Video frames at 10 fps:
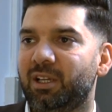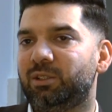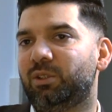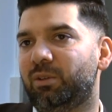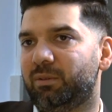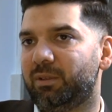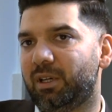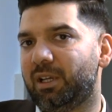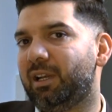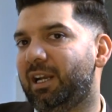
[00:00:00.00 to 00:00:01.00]
So
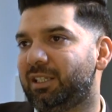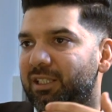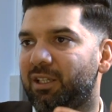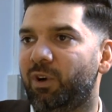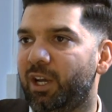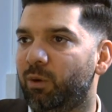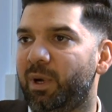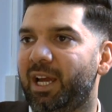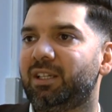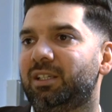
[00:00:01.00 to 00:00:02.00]
let's say the Vio
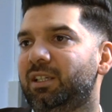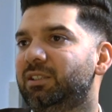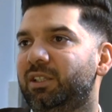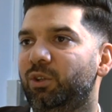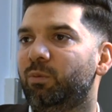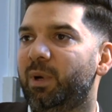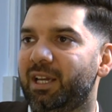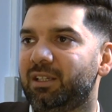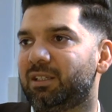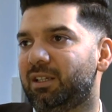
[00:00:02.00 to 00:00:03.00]
Bank is a new
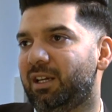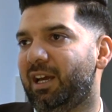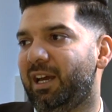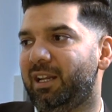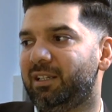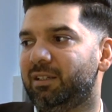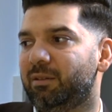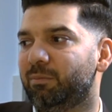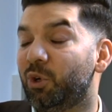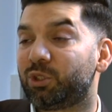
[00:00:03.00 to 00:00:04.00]
bank, and
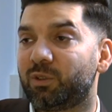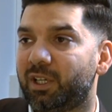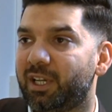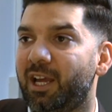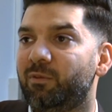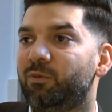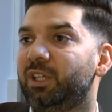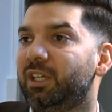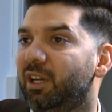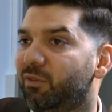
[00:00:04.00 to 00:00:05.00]
most of the time
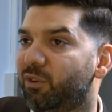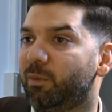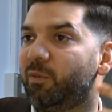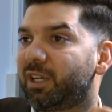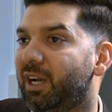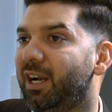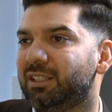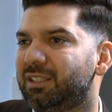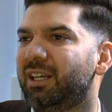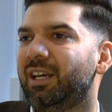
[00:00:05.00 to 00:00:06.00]
we hear from our
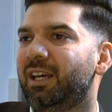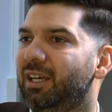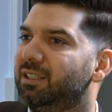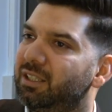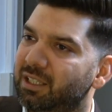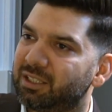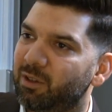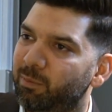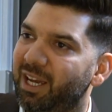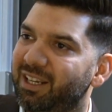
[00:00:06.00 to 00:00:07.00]
clients, is it a
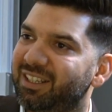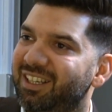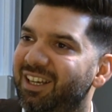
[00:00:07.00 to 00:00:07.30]
safe bank?